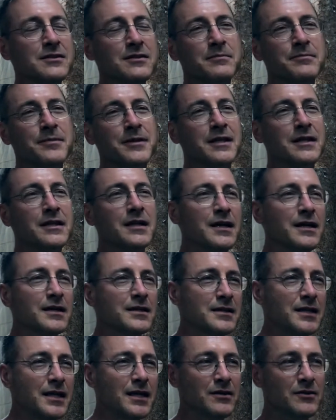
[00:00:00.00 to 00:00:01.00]
going to be
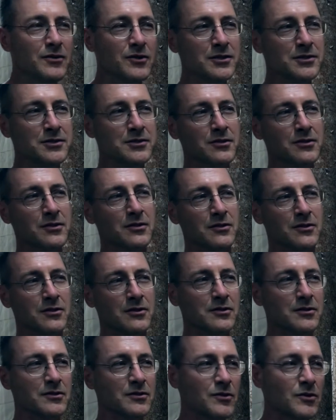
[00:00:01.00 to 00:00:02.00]
king oyster
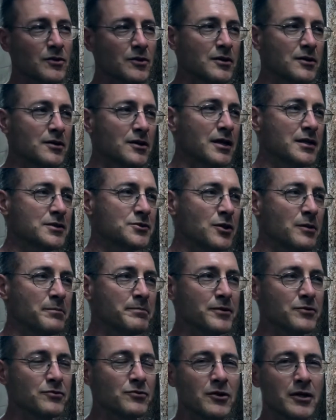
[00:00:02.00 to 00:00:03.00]
or
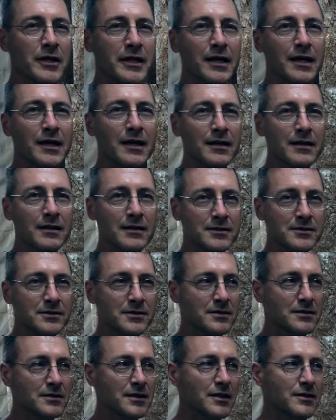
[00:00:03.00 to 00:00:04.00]
trumpet royale
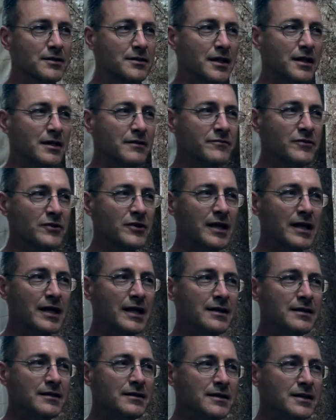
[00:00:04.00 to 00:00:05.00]
is another name for
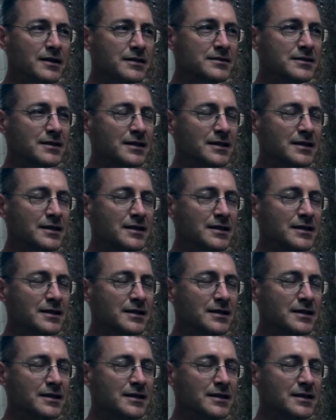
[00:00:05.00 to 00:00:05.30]
that. It's